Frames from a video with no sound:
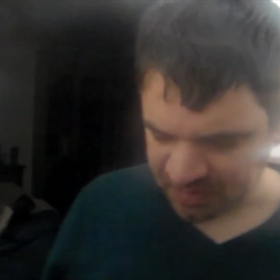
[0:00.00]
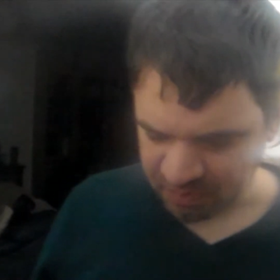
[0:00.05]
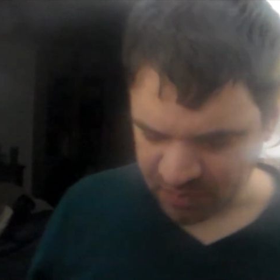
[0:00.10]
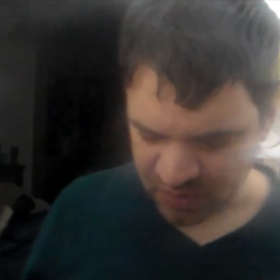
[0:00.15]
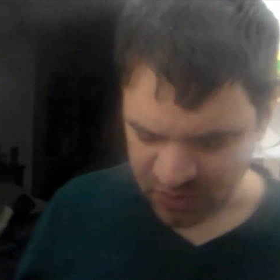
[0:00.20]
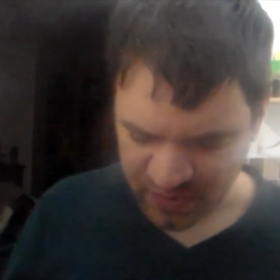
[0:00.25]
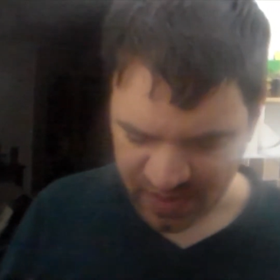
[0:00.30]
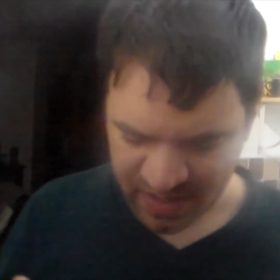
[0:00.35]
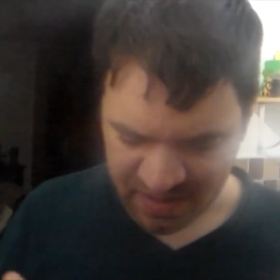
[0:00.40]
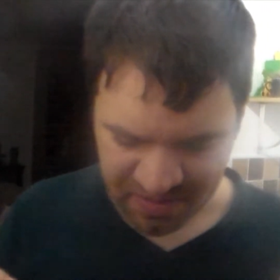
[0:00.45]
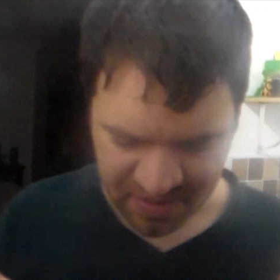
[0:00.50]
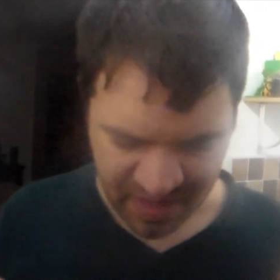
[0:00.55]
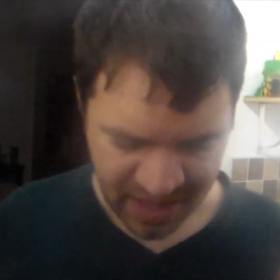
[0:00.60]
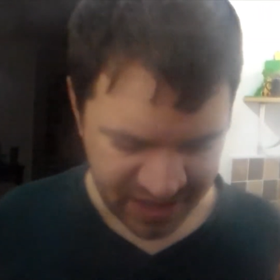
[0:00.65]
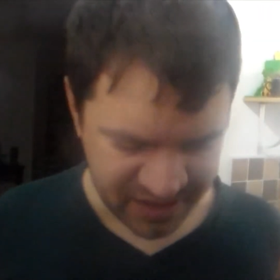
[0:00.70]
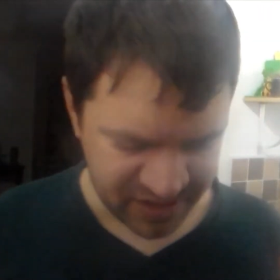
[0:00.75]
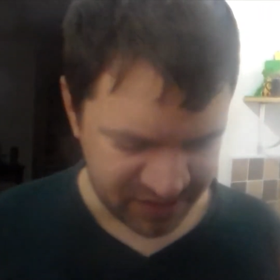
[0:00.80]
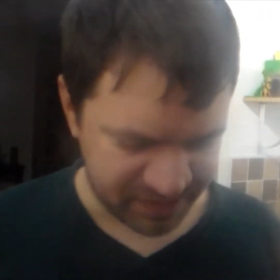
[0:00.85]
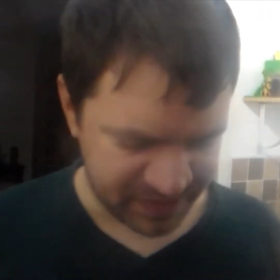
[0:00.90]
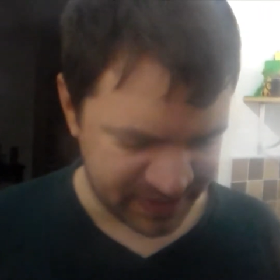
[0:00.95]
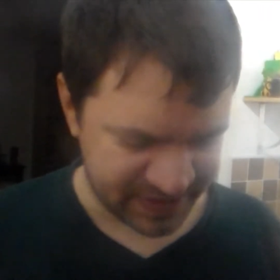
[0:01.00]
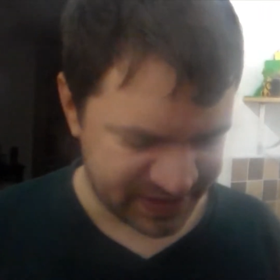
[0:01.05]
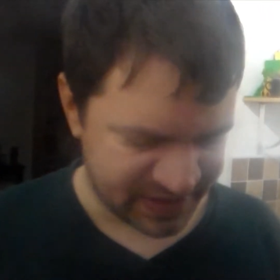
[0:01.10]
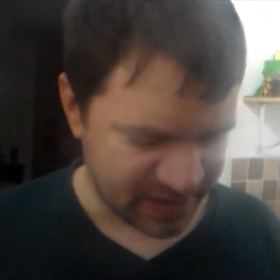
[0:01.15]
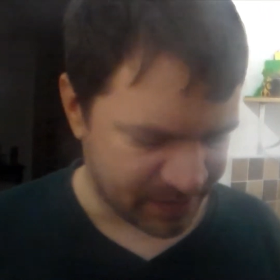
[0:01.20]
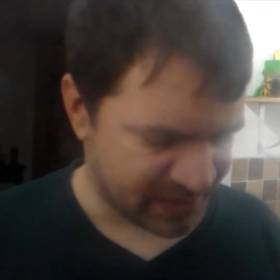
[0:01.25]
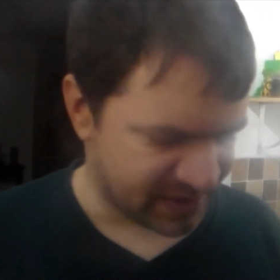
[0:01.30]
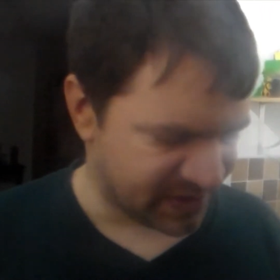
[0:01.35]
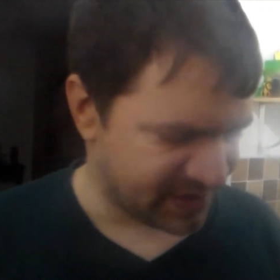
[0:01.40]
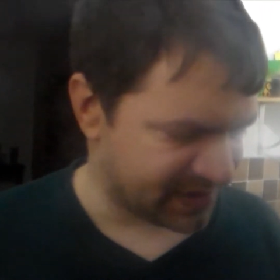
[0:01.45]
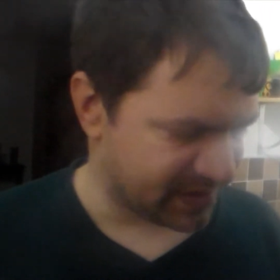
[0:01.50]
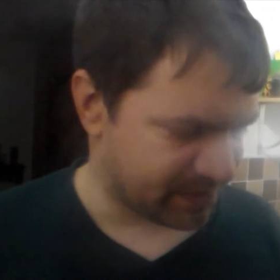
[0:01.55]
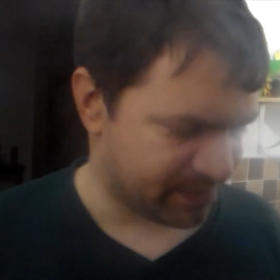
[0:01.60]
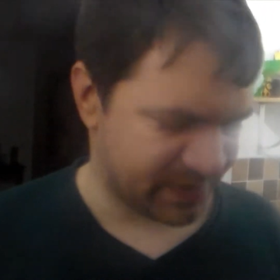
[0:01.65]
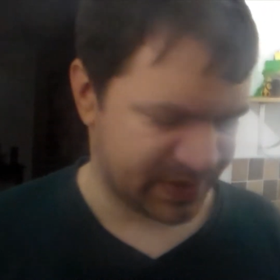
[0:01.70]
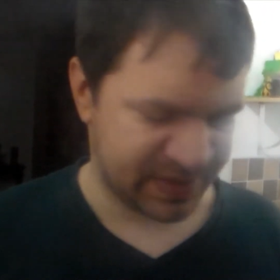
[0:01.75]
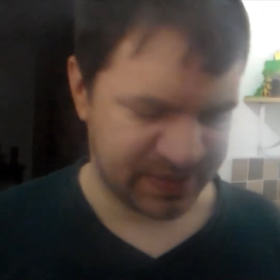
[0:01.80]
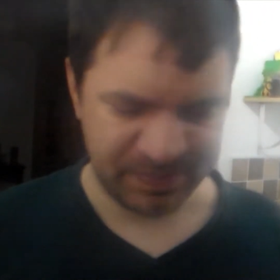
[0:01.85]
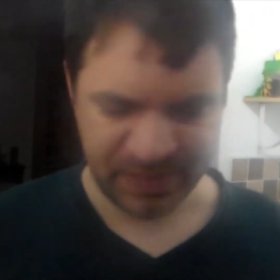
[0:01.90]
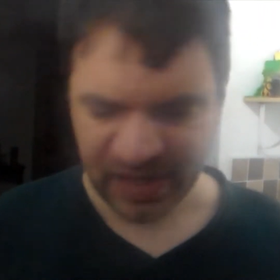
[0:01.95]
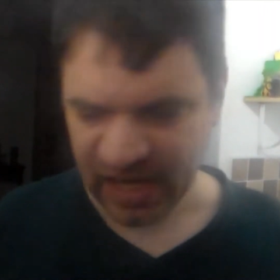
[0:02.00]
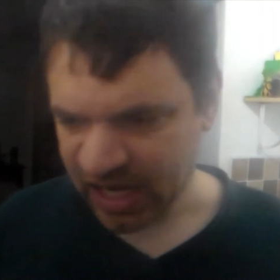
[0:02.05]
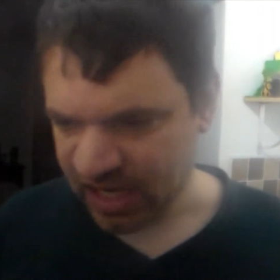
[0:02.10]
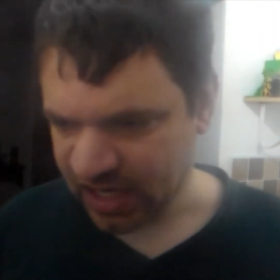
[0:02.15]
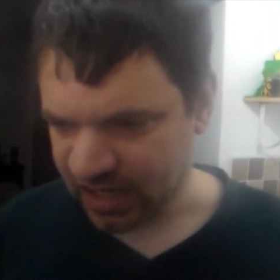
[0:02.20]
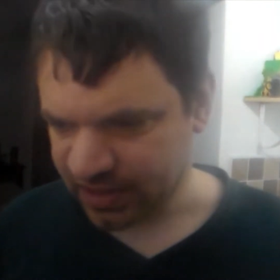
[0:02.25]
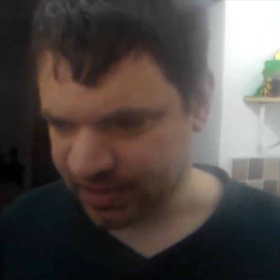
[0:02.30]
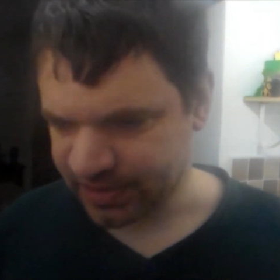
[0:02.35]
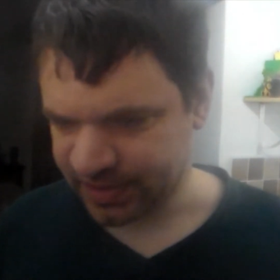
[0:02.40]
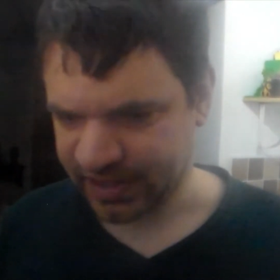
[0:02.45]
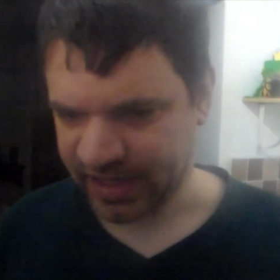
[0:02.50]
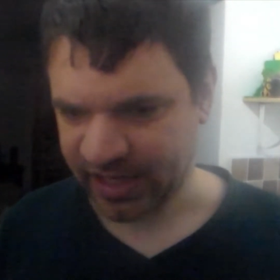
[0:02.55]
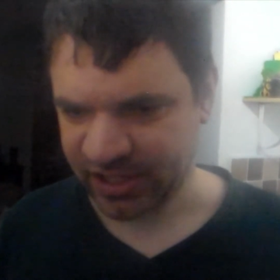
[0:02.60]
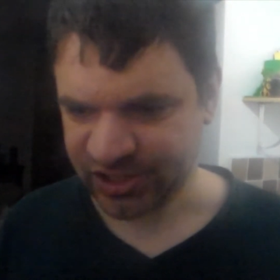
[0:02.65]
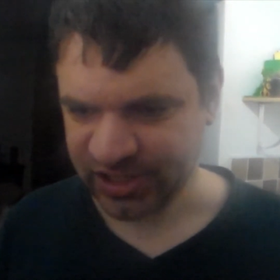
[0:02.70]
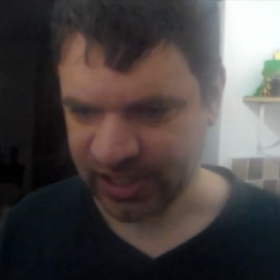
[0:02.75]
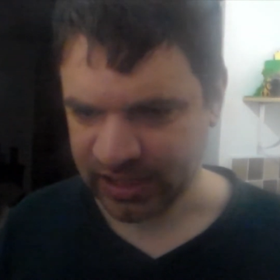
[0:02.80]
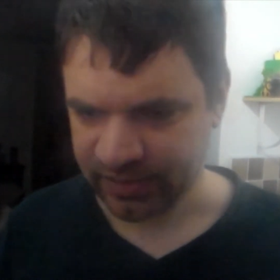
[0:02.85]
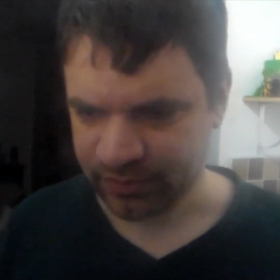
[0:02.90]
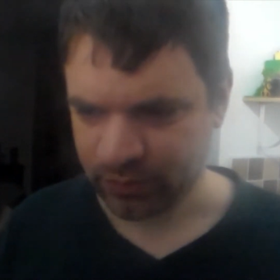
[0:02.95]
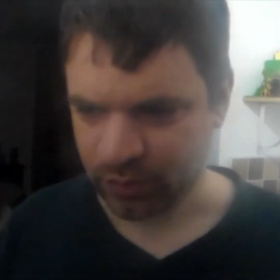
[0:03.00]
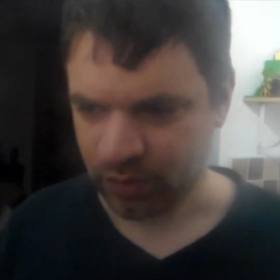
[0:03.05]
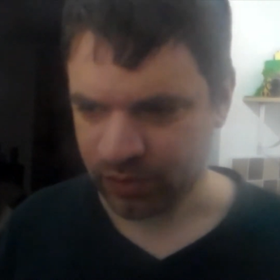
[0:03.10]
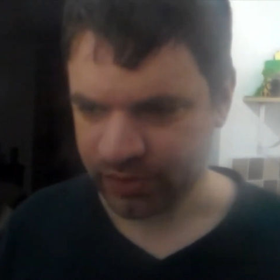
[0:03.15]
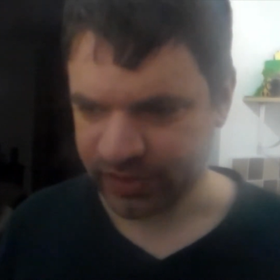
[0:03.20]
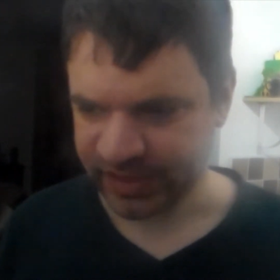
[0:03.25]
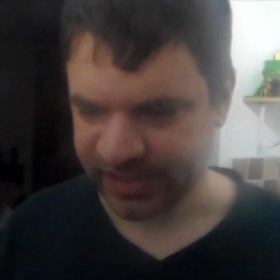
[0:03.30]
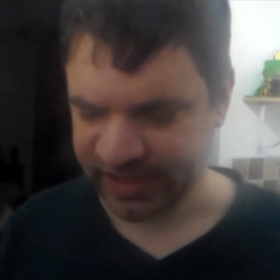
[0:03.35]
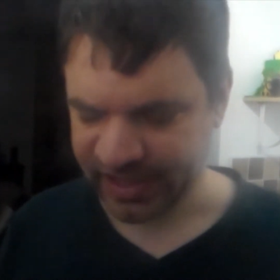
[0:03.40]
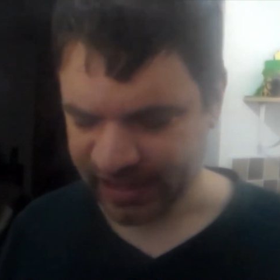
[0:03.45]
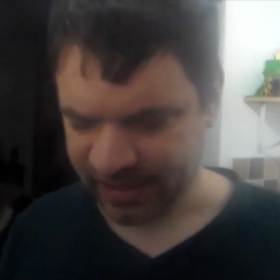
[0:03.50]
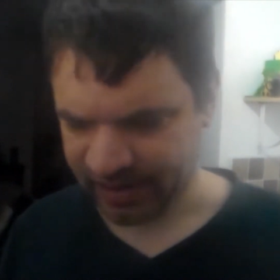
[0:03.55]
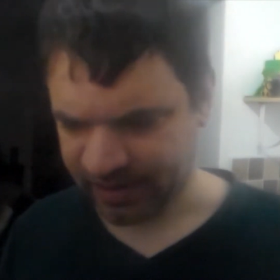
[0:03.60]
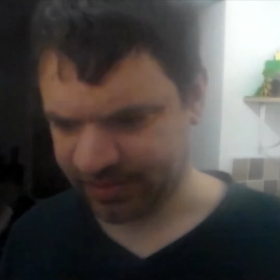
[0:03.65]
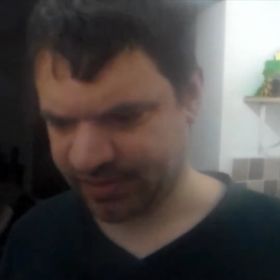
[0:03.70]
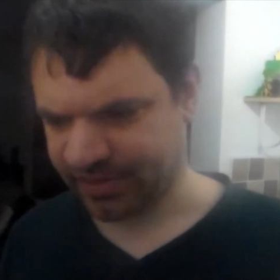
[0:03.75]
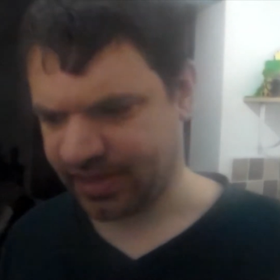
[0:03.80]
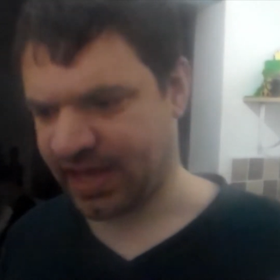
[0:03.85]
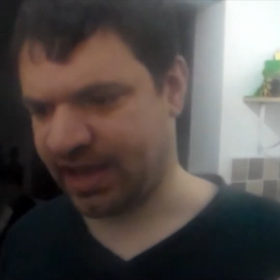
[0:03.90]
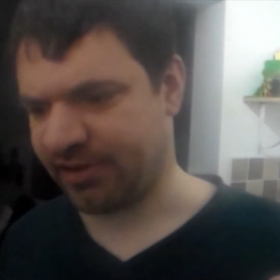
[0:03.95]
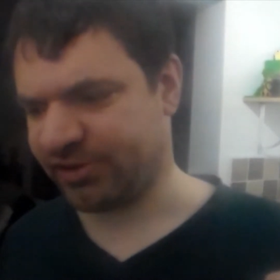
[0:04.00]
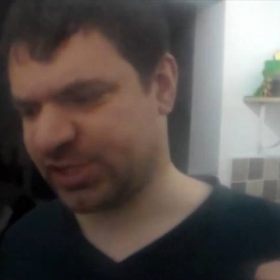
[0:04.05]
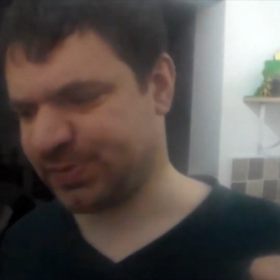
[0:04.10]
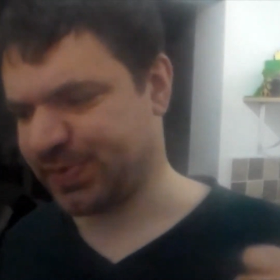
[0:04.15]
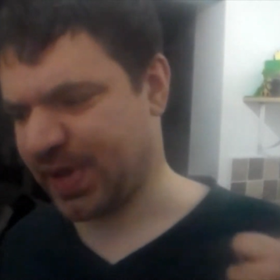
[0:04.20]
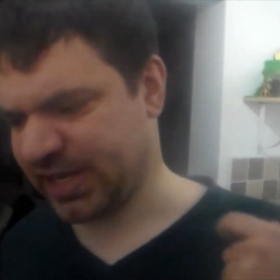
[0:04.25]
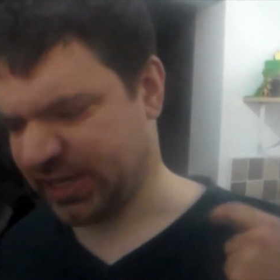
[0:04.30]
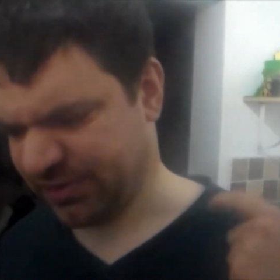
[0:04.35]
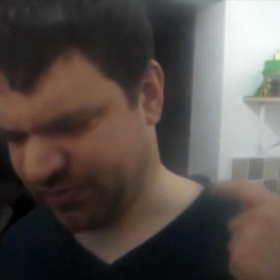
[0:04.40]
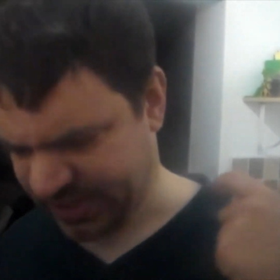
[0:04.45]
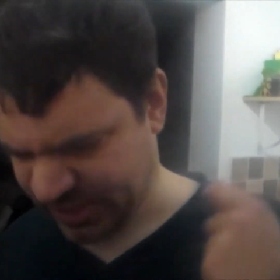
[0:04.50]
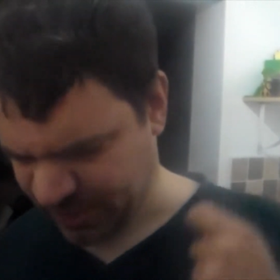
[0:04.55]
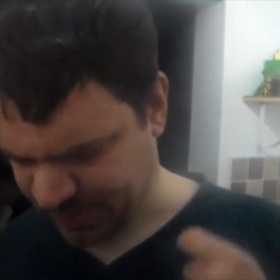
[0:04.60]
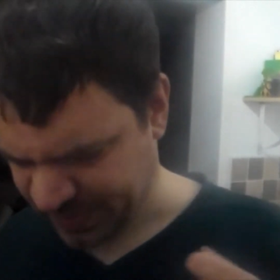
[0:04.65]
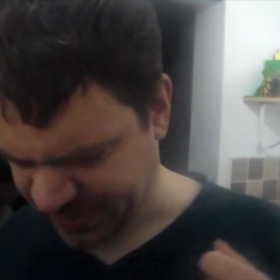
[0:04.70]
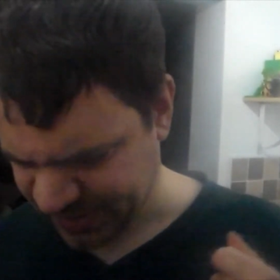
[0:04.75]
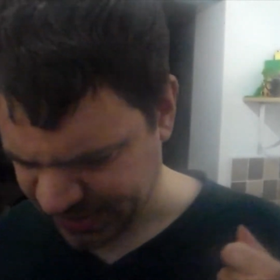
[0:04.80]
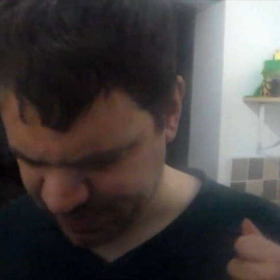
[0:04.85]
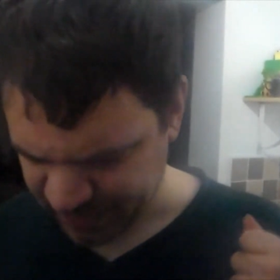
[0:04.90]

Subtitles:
between that of Miss Simmons and Miss Parks, and I shall of course link their respective recipes